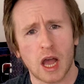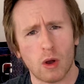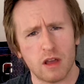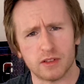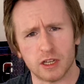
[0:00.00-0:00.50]

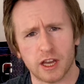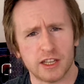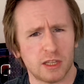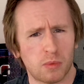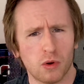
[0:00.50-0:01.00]
However,
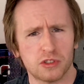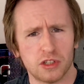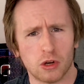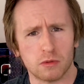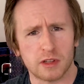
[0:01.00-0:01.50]
it's important to
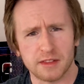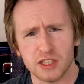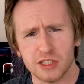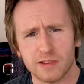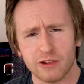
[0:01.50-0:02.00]
note that
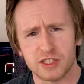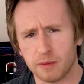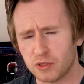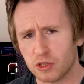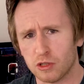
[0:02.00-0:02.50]
this is very
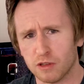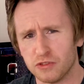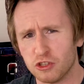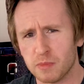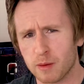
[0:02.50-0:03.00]
typical of
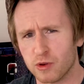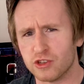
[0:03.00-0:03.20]
new memory